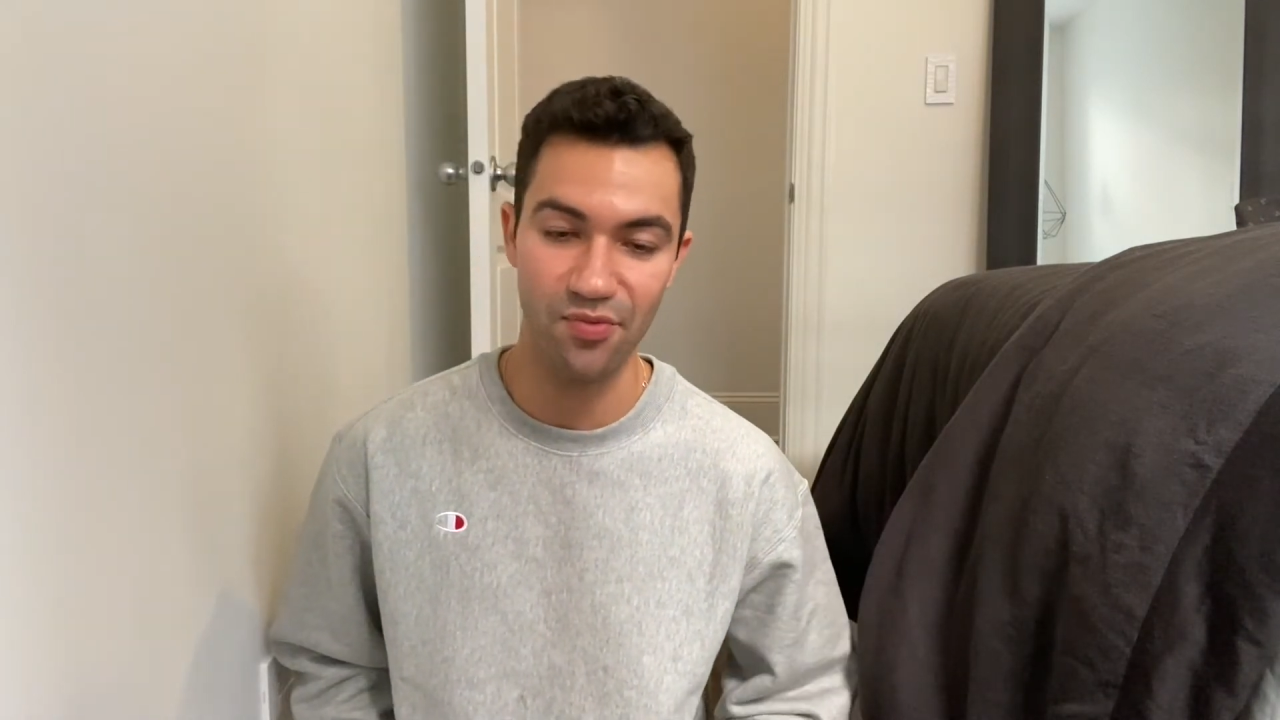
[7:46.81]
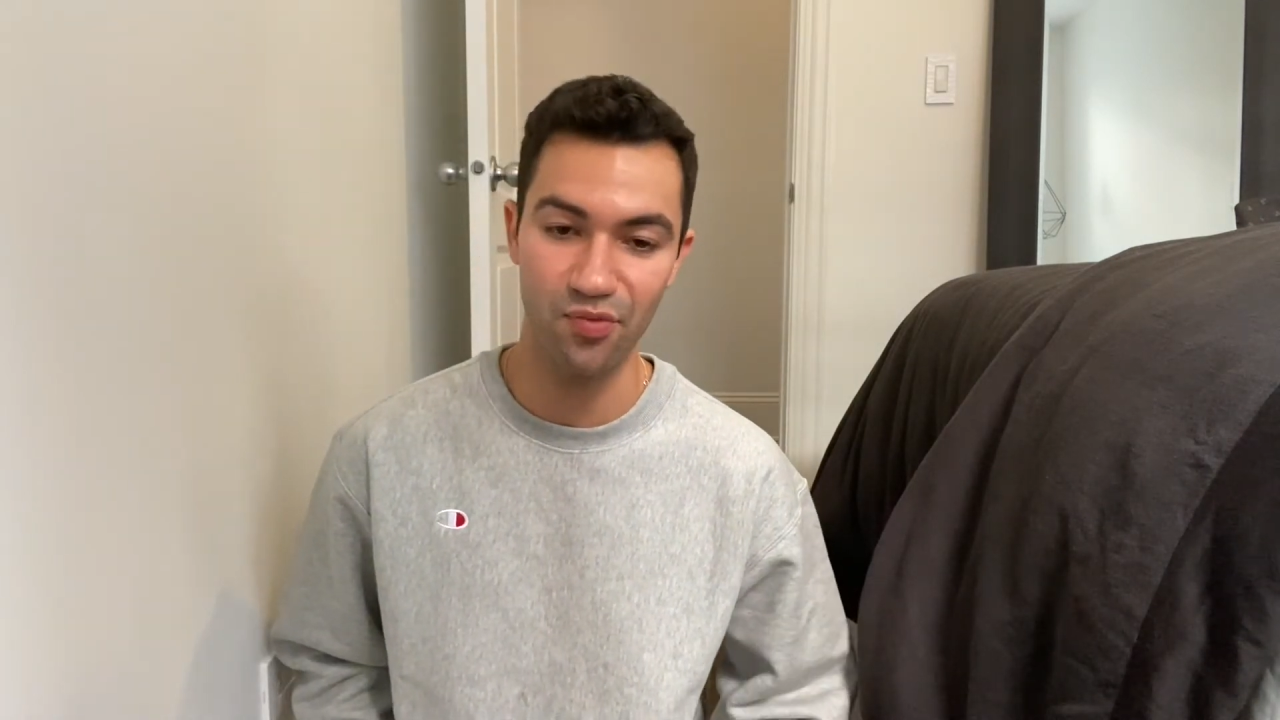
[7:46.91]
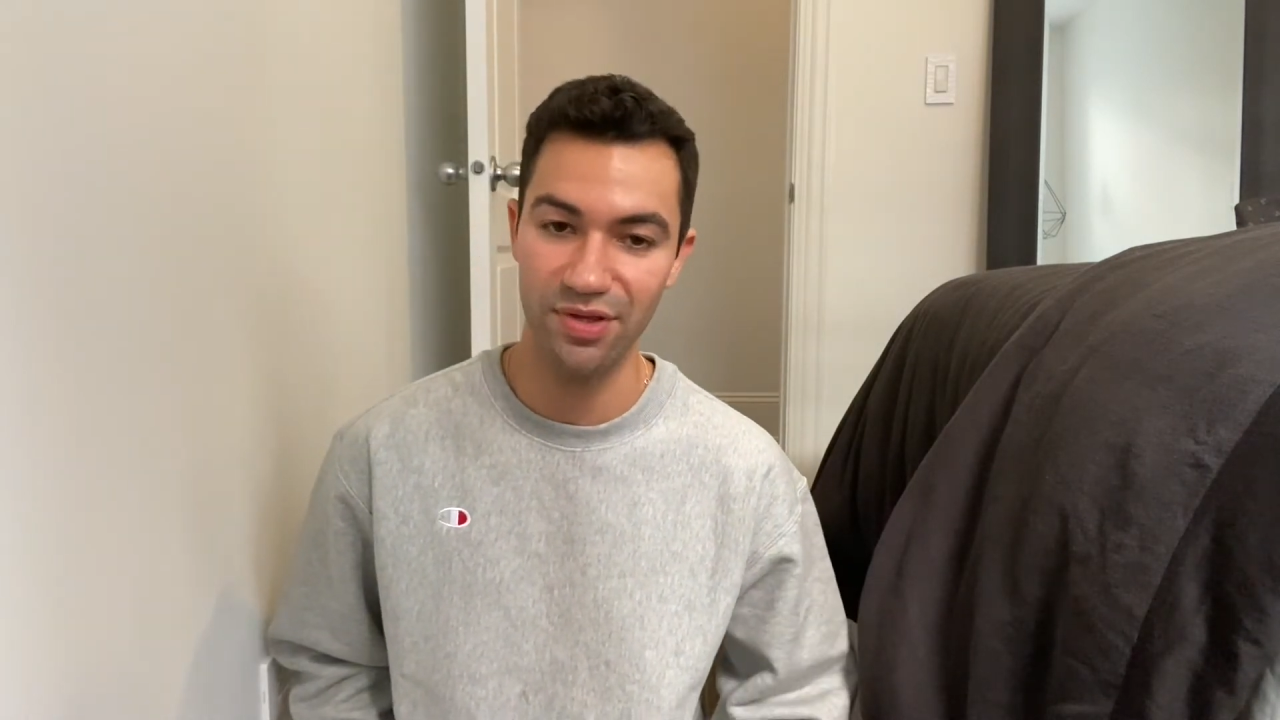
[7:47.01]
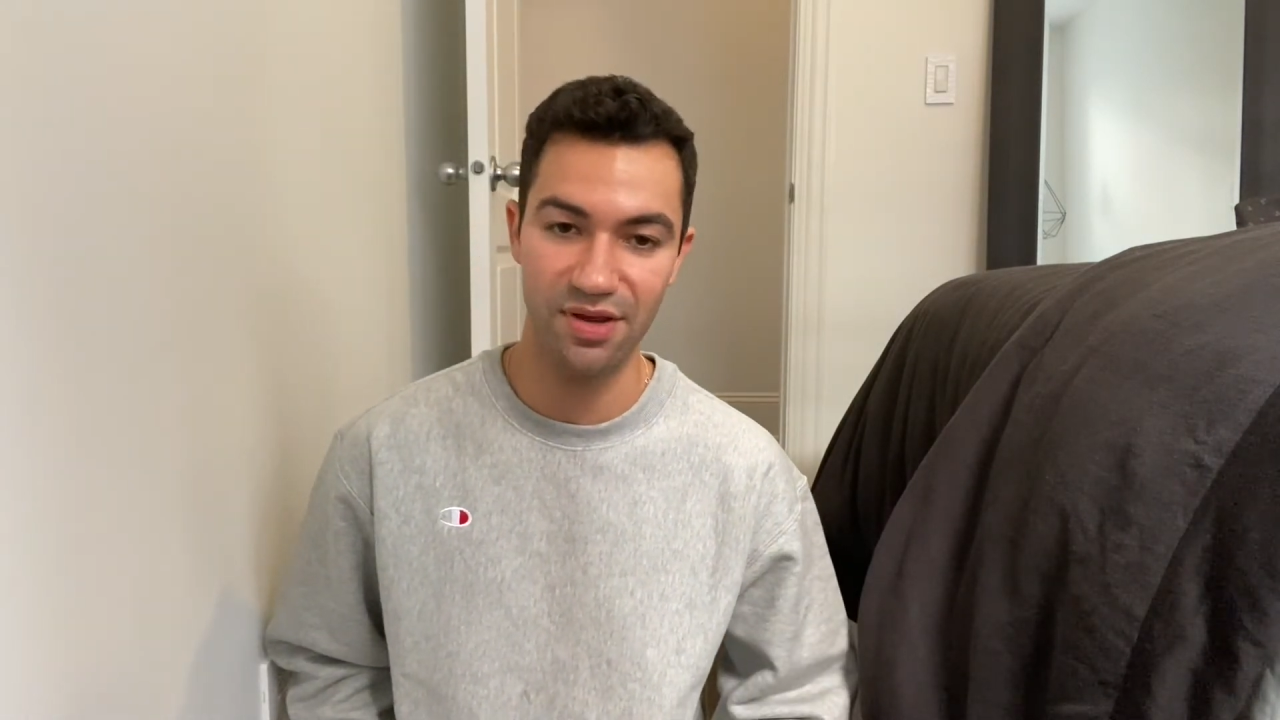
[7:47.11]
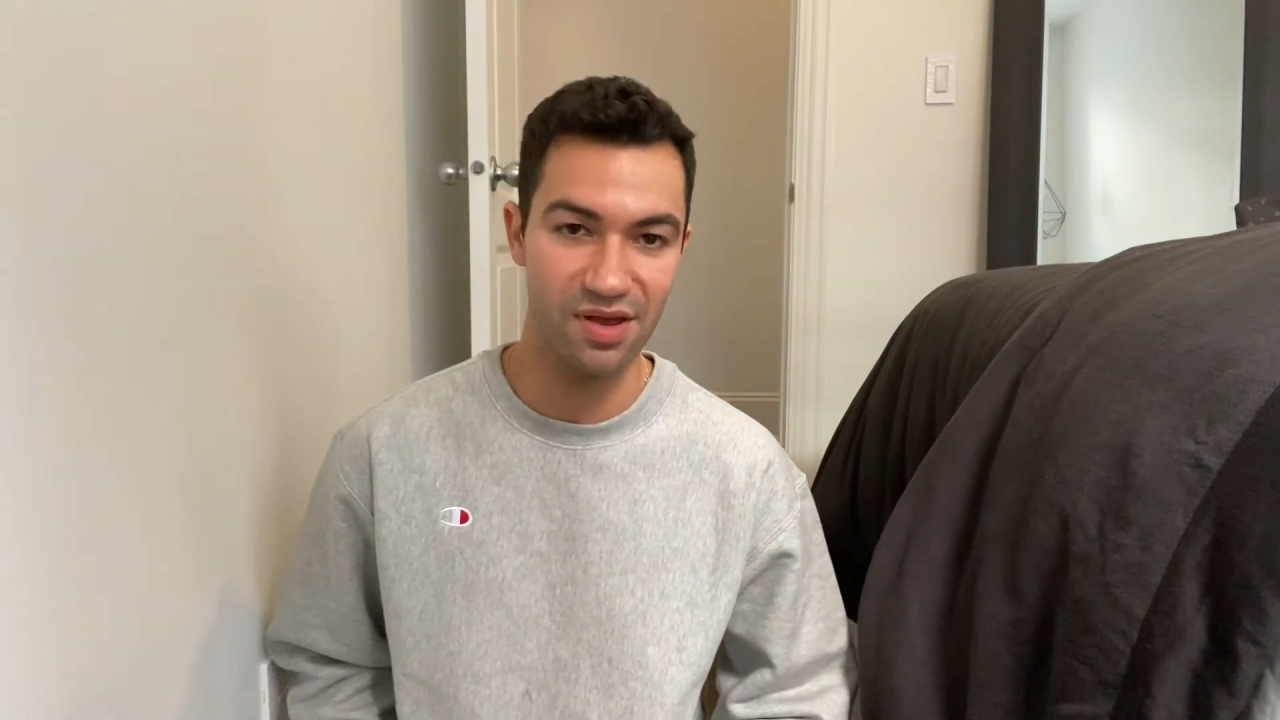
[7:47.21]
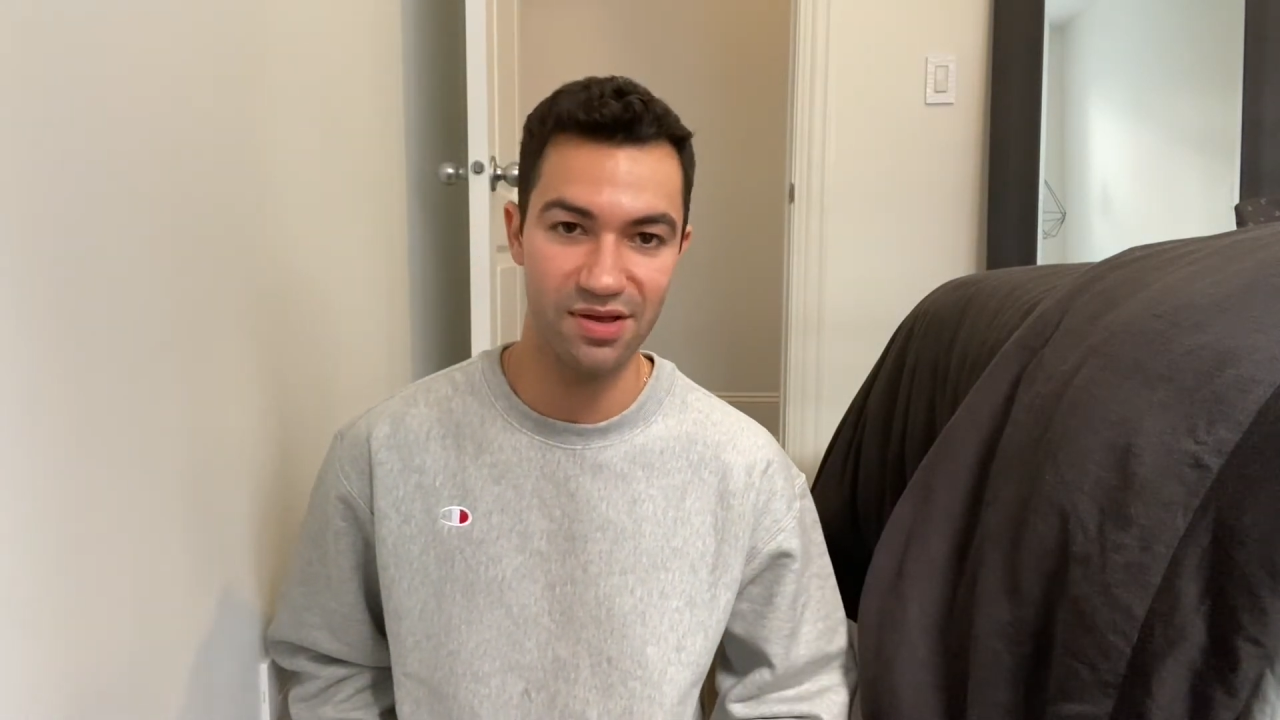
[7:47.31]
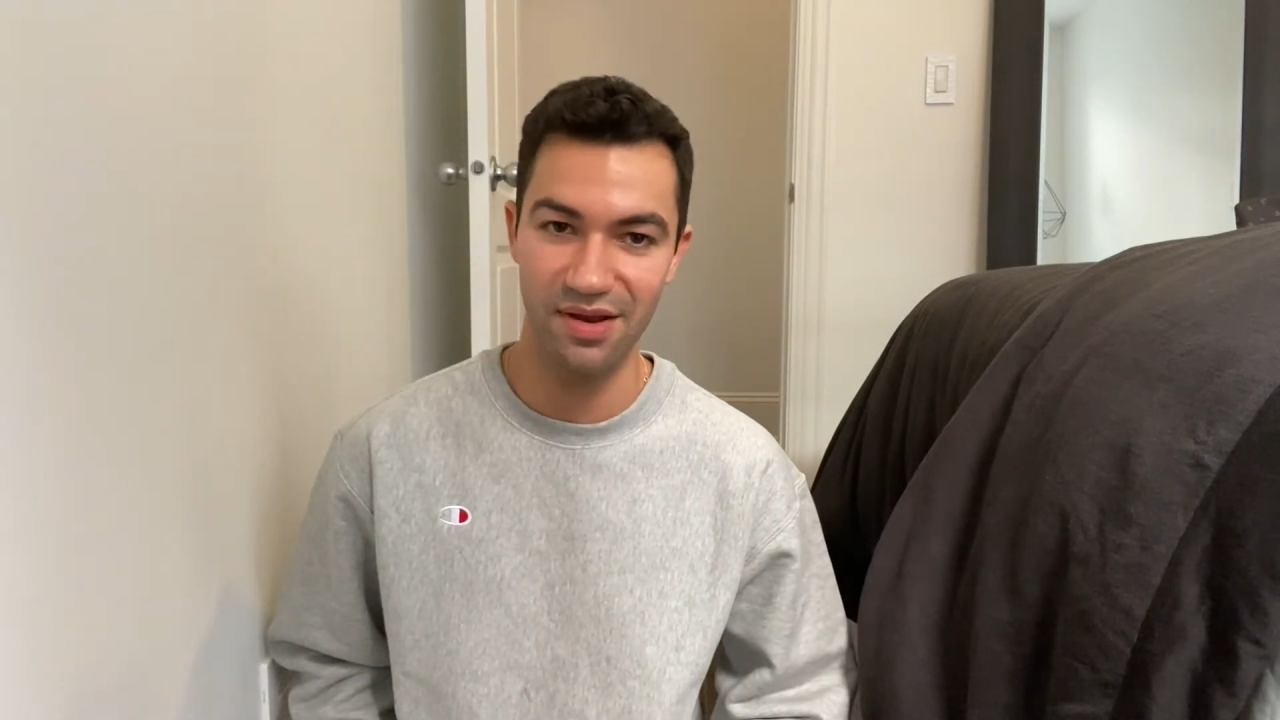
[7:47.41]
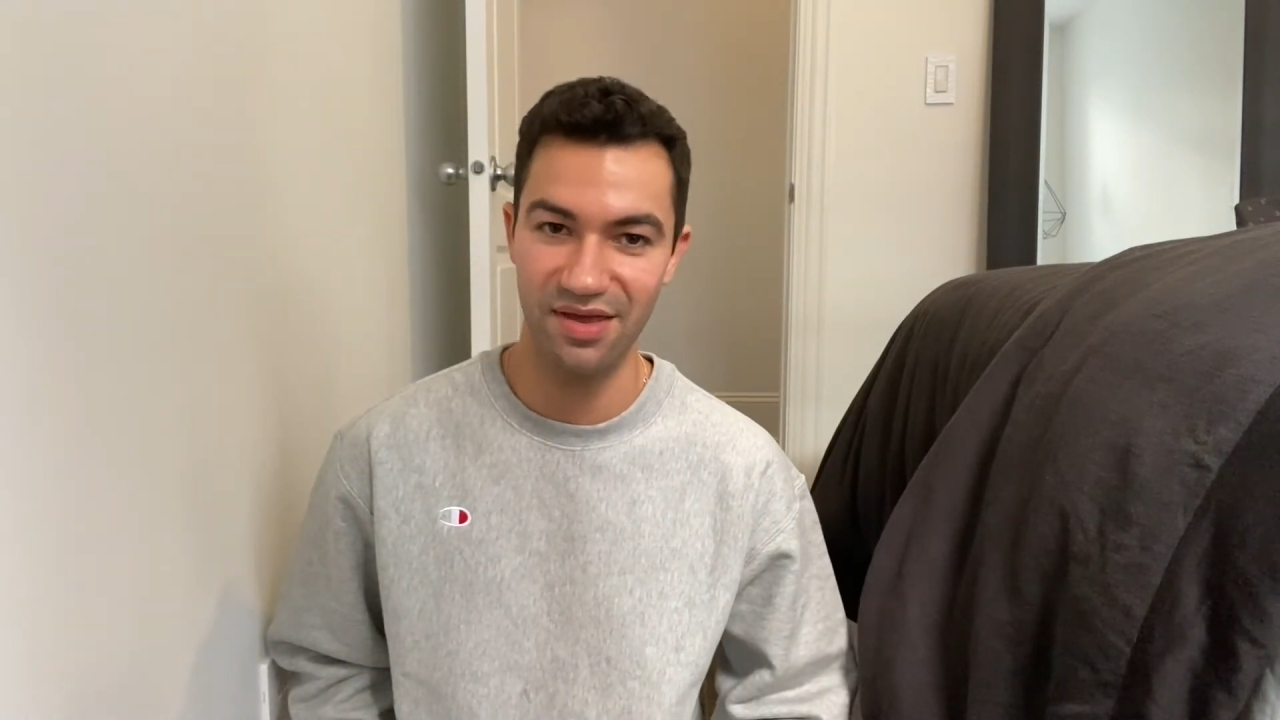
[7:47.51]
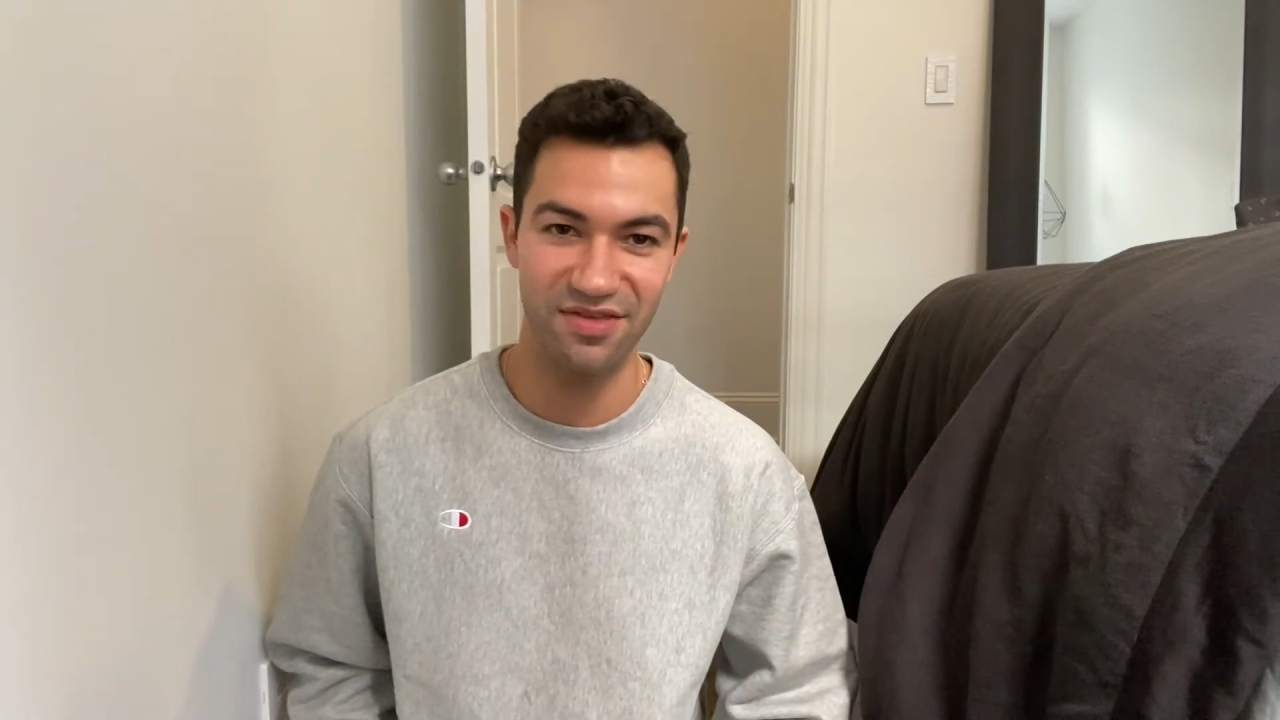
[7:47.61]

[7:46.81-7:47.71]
really good.